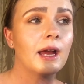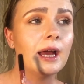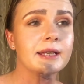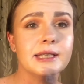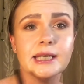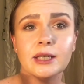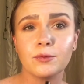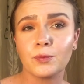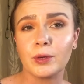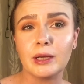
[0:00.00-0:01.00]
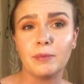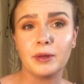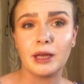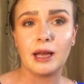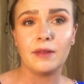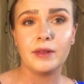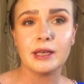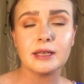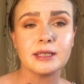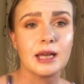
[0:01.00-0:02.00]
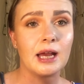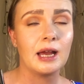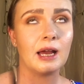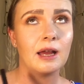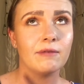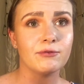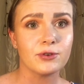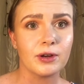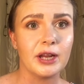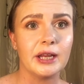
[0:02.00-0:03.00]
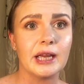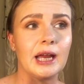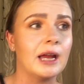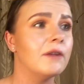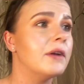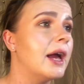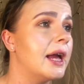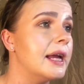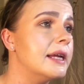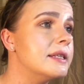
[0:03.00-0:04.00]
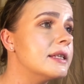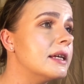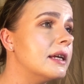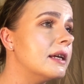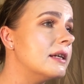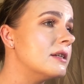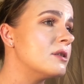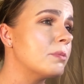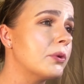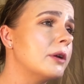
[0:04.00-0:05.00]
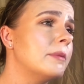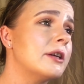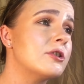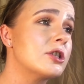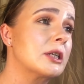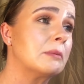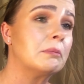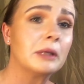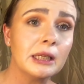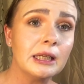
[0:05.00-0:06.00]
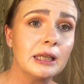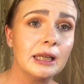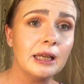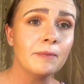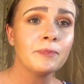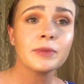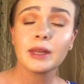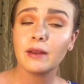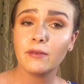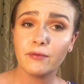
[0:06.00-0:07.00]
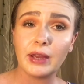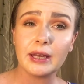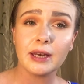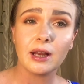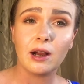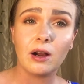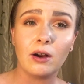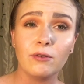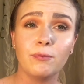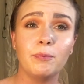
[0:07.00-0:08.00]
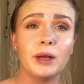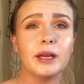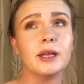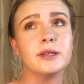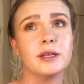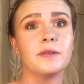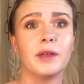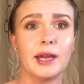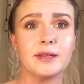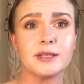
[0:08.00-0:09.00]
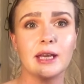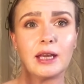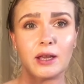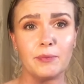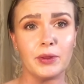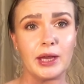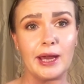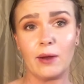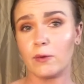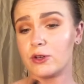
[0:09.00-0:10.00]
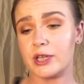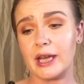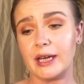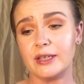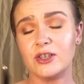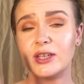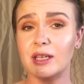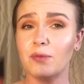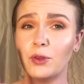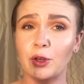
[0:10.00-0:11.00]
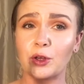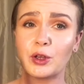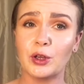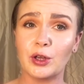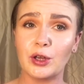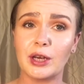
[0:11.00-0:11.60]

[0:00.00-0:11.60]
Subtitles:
I didn't reapply this. I have drank, I have ate. It is pretty much completely faded off, but it did last a couple of hours and it did look good.